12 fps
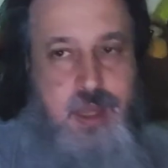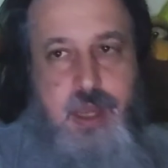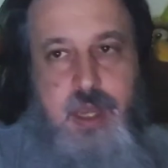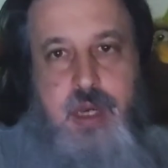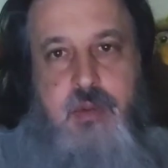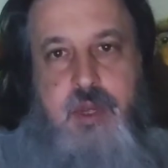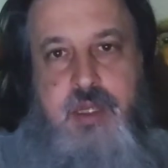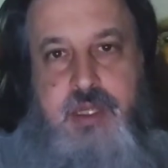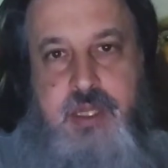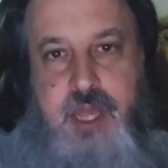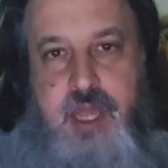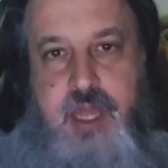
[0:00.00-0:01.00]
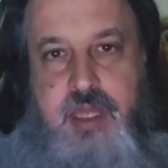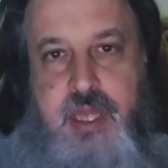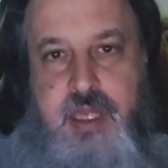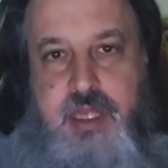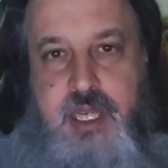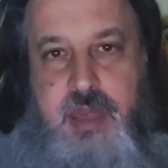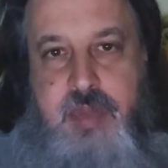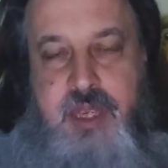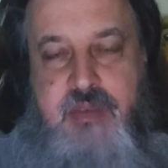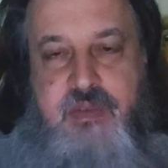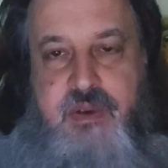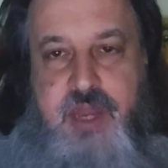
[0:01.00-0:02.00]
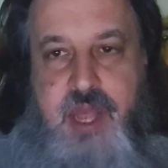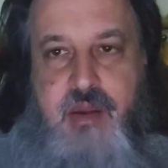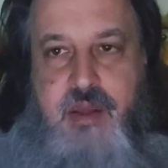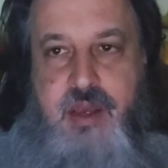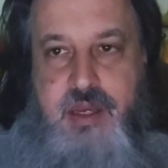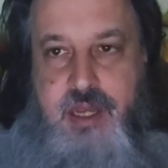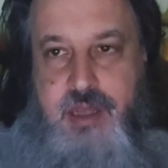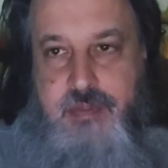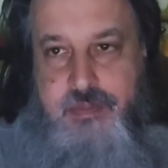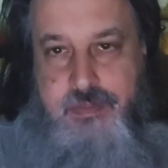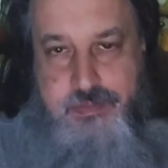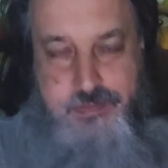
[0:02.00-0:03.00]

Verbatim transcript: Anyways, I think that's going to be it for now, and